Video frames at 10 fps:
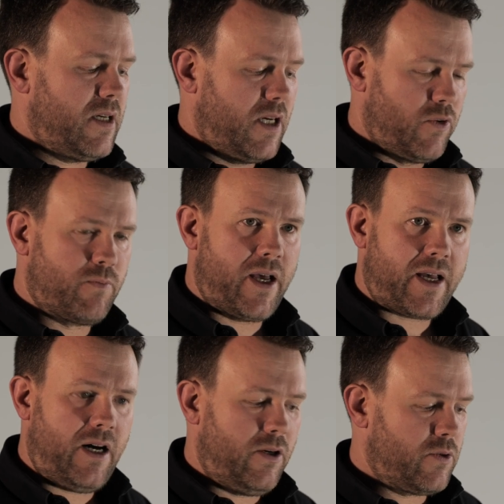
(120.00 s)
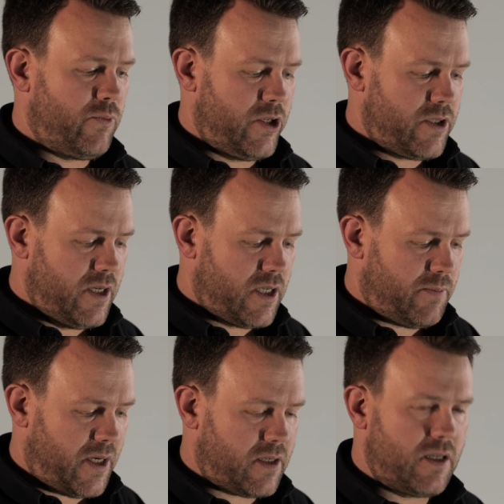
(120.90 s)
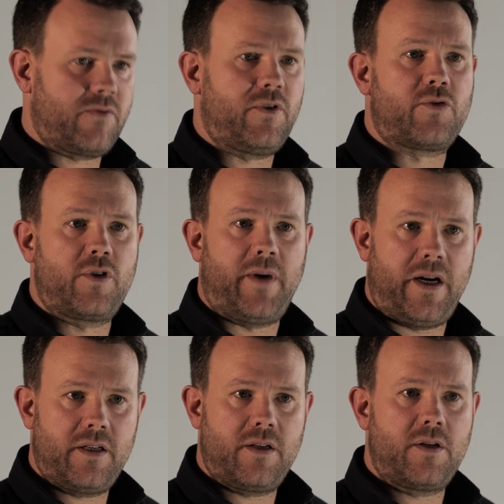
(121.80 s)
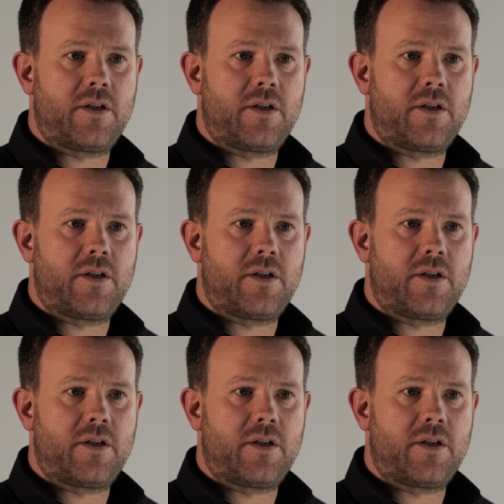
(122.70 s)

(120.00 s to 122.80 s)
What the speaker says: it would black out. Once you hit a button, it would remind you